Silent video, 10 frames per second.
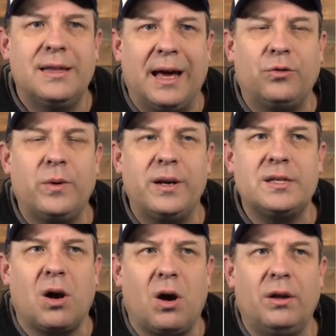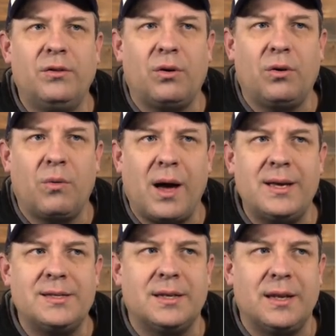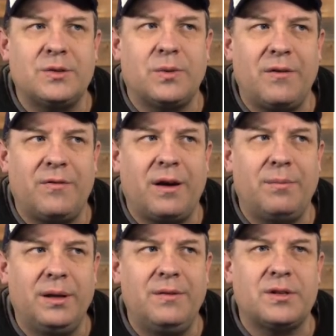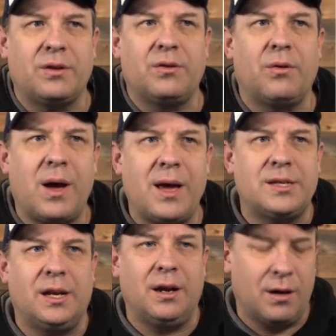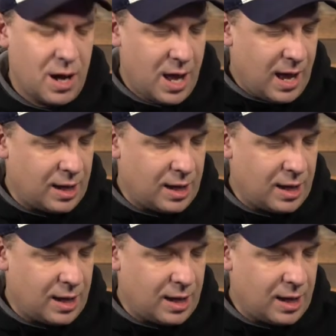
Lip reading: That's what is on the horizon. That's what I believe is on the horizon here.